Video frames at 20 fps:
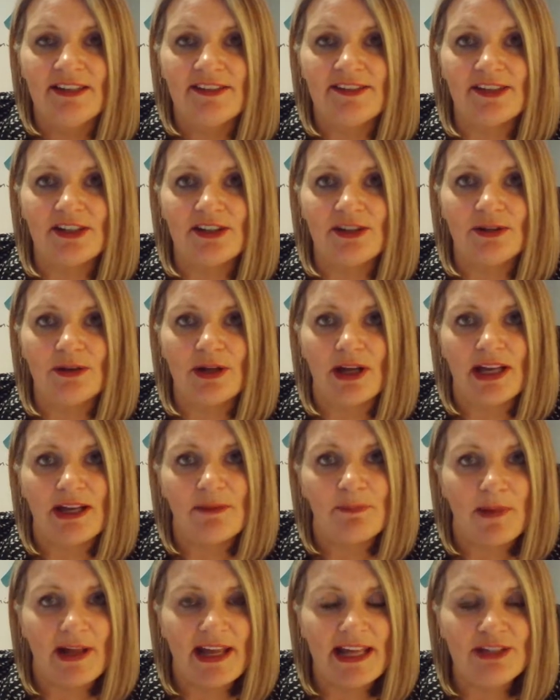So
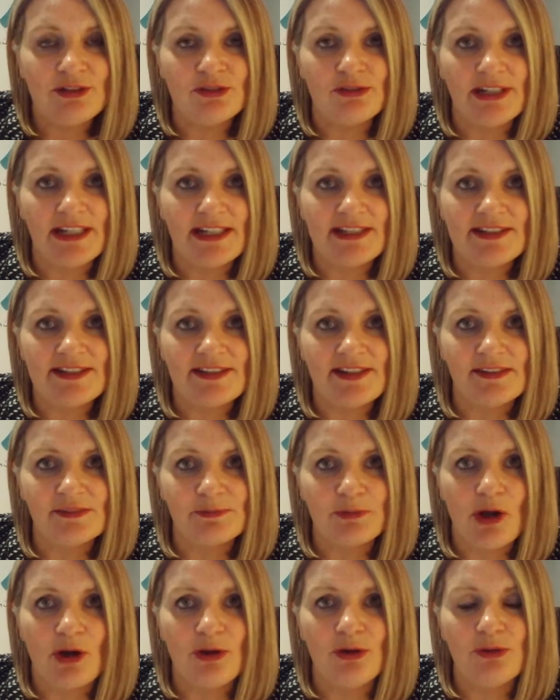by entering into
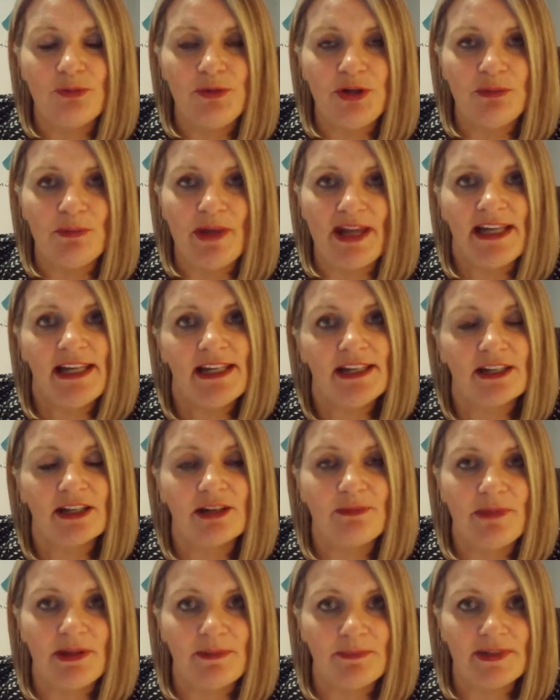this program, you're making a
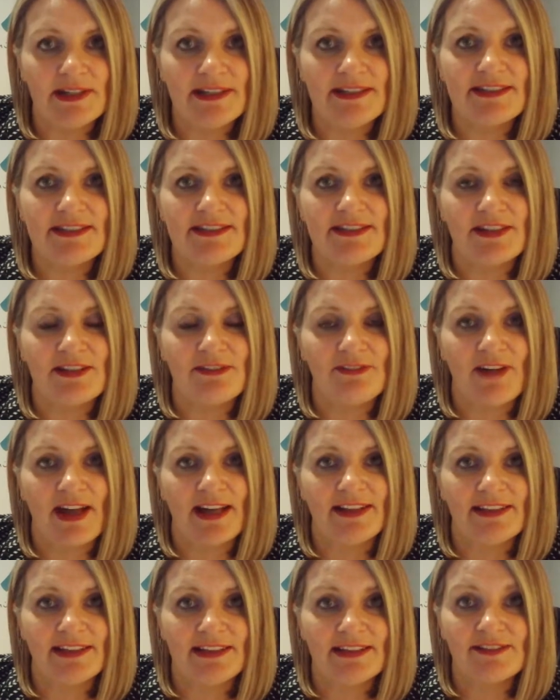commitment to the
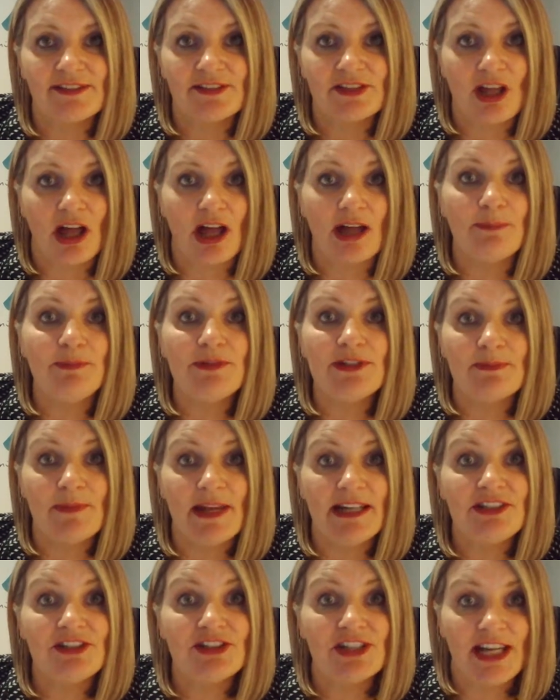fact that it's time to
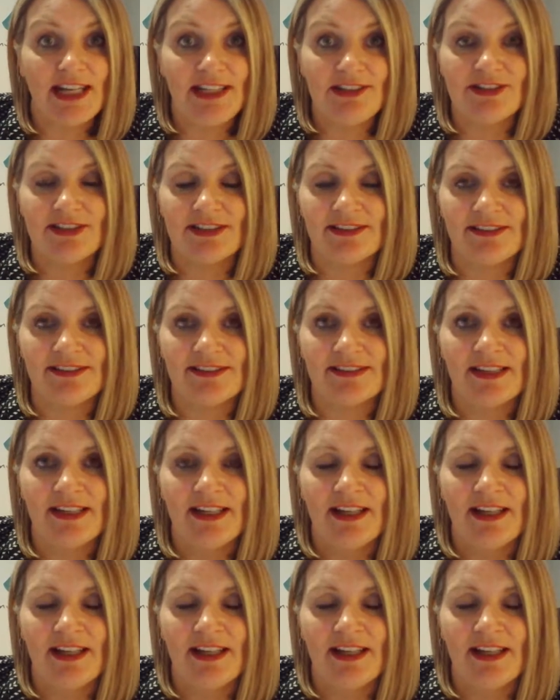make changes.